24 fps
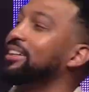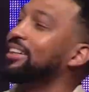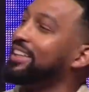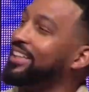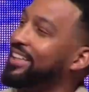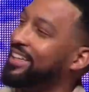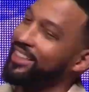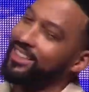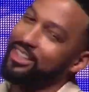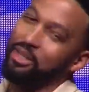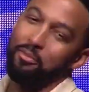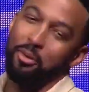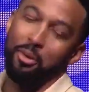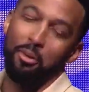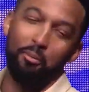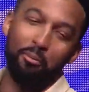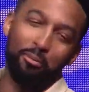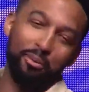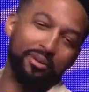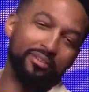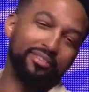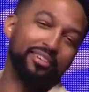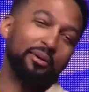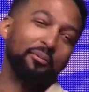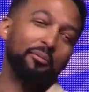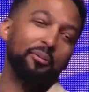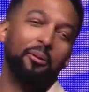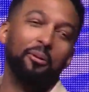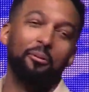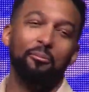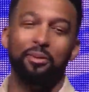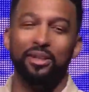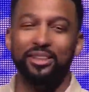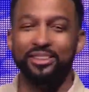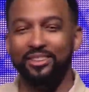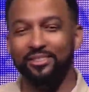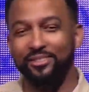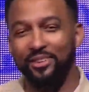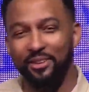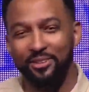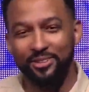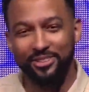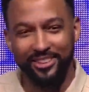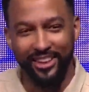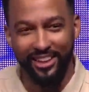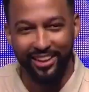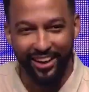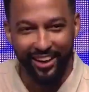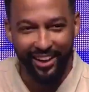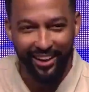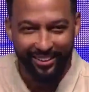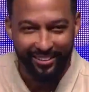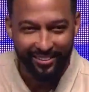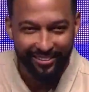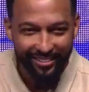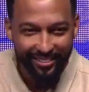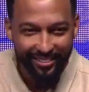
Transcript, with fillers: again. Come on, Bishop, don't say that.